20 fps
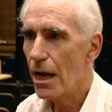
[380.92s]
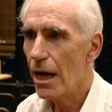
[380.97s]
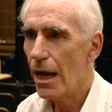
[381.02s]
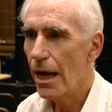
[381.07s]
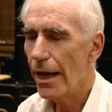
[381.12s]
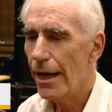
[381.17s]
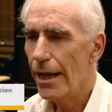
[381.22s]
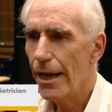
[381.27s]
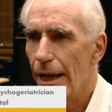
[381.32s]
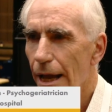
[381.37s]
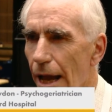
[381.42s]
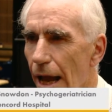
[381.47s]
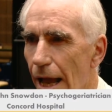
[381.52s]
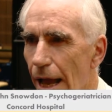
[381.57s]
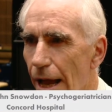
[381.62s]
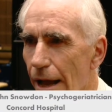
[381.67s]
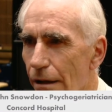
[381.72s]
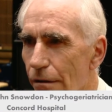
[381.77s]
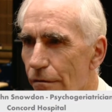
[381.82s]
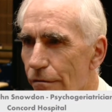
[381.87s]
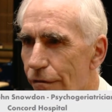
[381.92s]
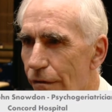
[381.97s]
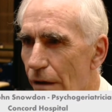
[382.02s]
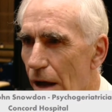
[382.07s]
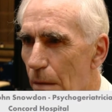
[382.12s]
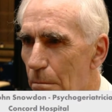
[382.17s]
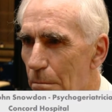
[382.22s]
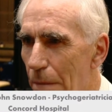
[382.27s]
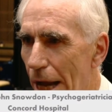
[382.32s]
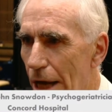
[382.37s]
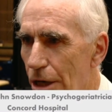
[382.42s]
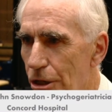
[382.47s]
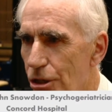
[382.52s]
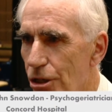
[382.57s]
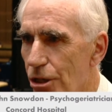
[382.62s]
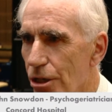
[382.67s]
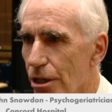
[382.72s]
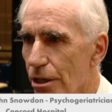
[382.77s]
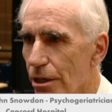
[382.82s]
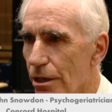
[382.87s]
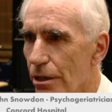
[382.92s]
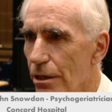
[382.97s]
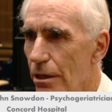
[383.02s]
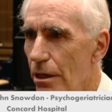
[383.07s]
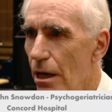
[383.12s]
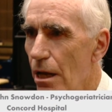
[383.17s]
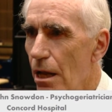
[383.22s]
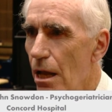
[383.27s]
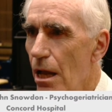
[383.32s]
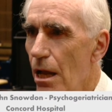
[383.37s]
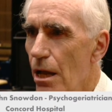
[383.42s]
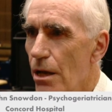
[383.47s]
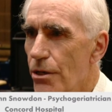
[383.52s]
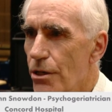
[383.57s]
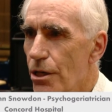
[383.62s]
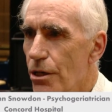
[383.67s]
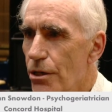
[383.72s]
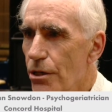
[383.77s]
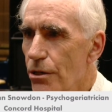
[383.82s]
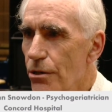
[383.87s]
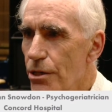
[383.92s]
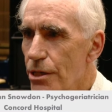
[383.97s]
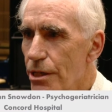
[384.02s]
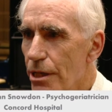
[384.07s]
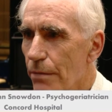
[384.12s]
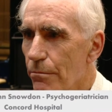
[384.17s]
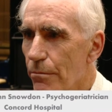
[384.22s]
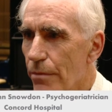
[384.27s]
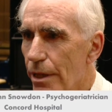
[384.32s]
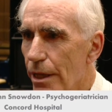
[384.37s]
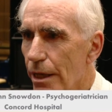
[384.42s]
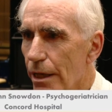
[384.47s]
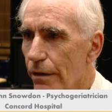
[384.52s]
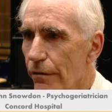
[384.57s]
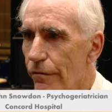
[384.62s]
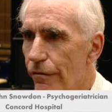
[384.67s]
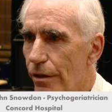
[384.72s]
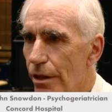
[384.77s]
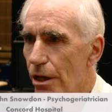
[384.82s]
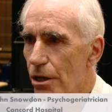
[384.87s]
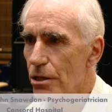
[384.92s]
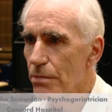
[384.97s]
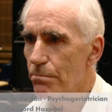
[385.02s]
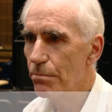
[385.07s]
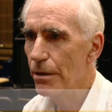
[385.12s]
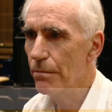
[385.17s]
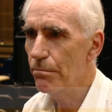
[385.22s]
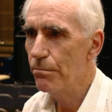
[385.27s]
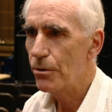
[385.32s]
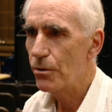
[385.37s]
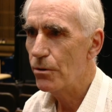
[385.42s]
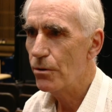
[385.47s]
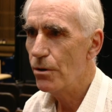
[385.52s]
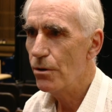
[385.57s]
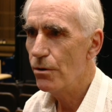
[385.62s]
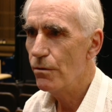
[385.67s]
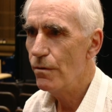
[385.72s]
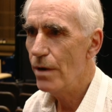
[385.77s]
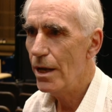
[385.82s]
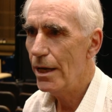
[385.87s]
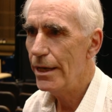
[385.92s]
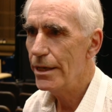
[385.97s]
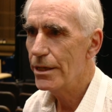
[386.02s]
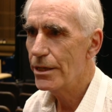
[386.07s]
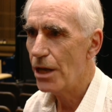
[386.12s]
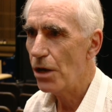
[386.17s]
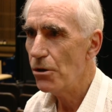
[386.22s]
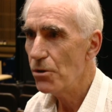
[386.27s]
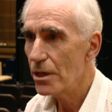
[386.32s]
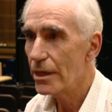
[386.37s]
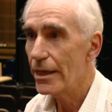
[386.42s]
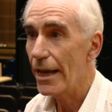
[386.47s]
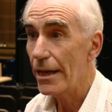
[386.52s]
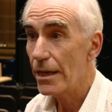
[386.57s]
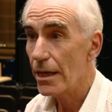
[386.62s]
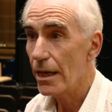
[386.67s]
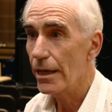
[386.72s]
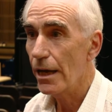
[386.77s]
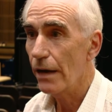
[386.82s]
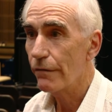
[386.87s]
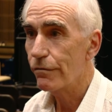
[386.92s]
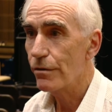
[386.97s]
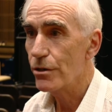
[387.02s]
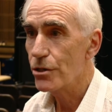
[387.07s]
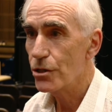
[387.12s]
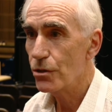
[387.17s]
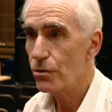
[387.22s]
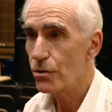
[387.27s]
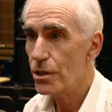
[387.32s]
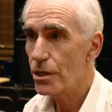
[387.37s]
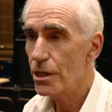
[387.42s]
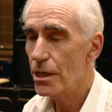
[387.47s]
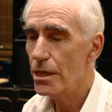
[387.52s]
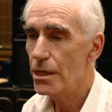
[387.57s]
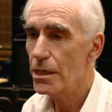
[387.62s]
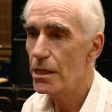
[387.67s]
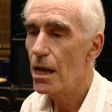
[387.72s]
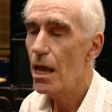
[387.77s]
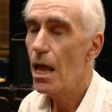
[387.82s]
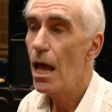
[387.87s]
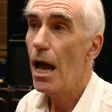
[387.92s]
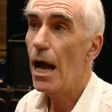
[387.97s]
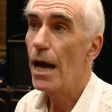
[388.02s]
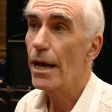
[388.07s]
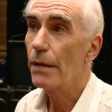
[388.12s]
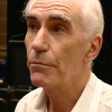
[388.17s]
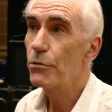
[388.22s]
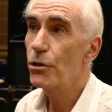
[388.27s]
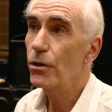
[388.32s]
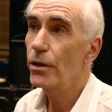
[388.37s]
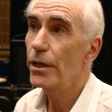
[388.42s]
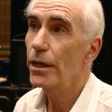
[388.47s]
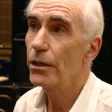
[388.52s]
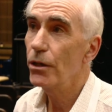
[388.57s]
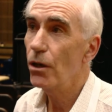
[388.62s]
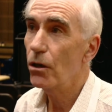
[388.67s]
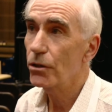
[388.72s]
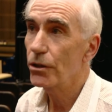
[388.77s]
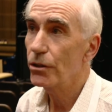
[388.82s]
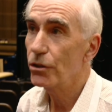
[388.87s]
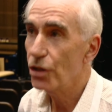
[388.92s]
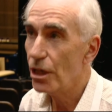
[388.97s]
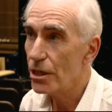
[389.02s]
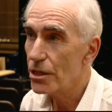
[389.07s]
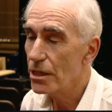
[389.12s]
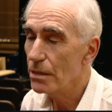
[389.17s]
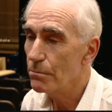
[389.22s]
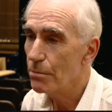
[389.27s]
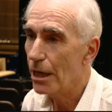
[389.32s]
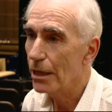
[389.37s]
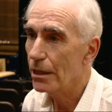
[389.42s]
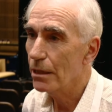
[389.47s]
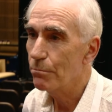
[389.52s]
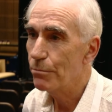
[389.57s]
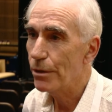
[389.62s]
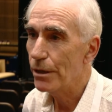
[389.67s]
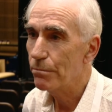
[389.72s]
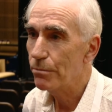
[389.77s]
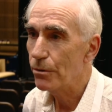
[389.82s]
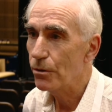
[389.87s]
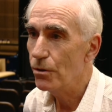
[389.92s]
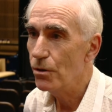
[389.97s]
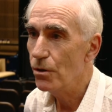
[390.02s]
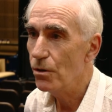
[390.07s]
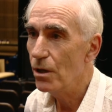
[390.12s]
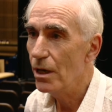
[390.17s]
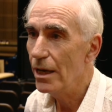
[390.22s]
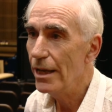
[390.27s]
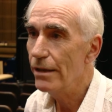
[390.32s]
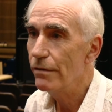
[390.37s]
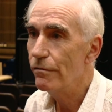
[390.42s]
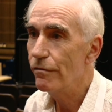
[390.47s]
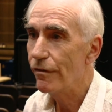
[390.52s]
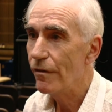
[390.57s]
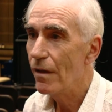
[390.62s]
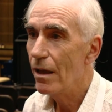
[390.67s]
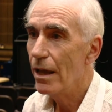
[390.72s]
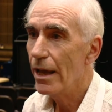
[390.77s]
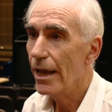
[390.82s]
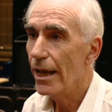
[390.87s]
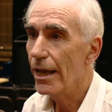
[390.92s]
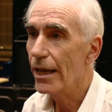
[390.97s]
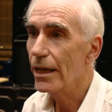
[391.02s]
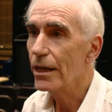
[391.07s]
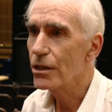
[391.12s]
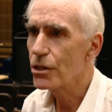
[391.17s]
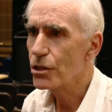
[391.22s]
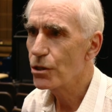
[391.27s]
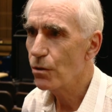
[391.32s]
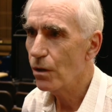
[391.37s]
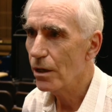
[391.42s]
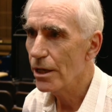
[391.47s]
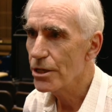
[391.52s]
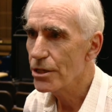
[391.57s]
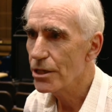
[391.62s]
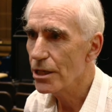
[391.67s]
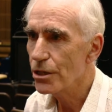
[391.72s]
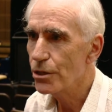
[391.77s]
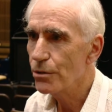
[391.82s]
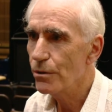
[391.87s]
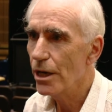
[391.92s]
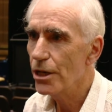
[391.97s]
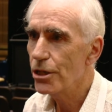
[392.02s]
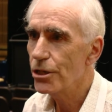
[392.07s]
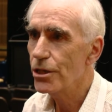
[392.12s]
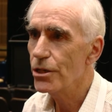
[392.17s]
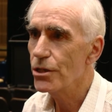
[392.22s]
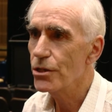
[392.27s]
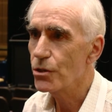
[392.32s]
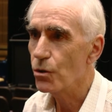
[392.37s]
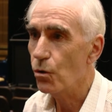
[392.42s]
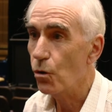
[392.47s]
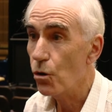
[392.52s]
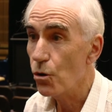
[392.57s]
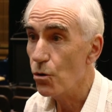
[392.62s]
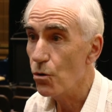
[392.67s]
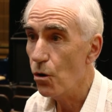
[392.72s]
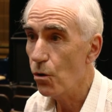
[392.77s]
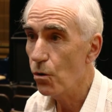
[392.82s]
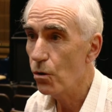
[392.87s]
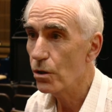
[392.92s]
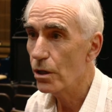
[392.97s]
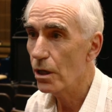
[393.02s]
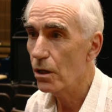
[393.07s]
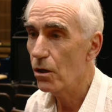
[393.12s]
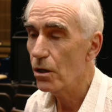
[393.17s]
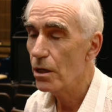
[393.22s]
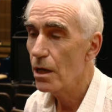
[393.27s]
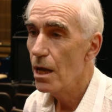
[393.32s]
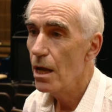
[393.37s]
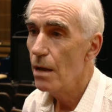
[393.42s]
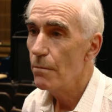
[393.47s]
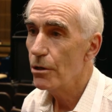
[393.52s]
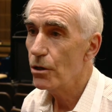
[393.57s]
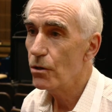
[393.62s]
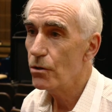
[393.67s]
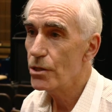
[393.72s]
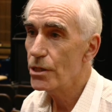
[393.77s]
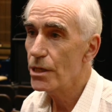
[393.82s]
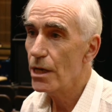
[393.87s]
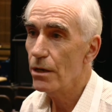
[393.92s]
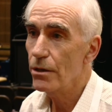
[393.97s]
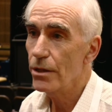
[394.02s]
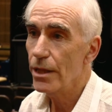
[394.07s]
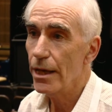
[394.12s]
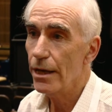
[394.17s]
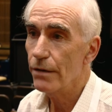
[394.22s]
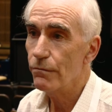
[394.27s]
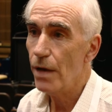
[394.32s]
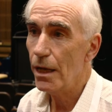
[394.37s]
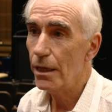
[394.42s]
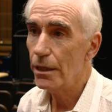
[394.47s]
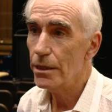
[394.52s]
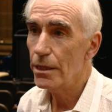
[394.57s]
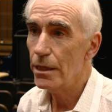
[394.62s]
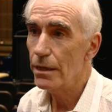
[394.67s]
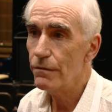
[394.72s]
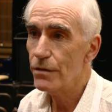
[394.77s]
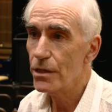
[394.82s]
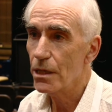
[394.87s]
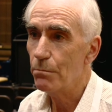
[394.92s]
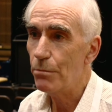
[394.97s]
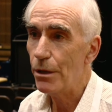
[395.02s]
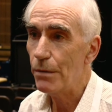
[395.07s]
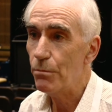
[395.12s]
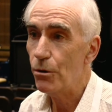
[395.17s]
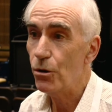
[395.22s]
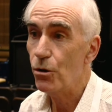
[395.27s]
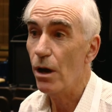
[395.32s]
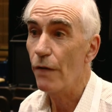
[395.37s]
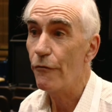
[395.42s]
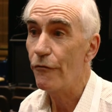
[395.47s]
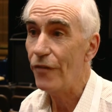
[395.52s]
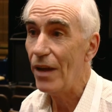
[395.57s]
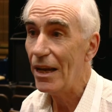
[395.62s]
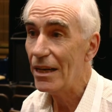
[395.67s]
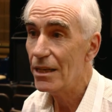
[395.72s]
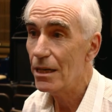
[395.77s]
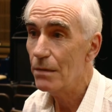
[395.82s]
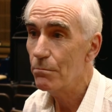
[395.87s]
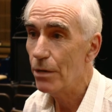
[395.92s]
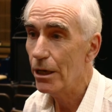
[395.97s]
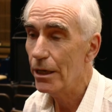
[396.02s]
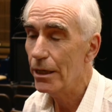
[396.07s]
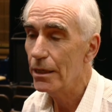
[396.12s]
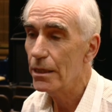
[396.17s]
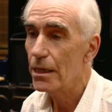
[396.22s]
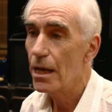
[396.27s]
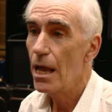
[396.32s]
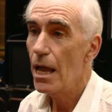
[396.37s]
I have a passion to do something for those people who really don't get enough resources, and I'm talking not just about the people who live in squalid situations or who hoard a lot, but also their relatives, the people affected by it,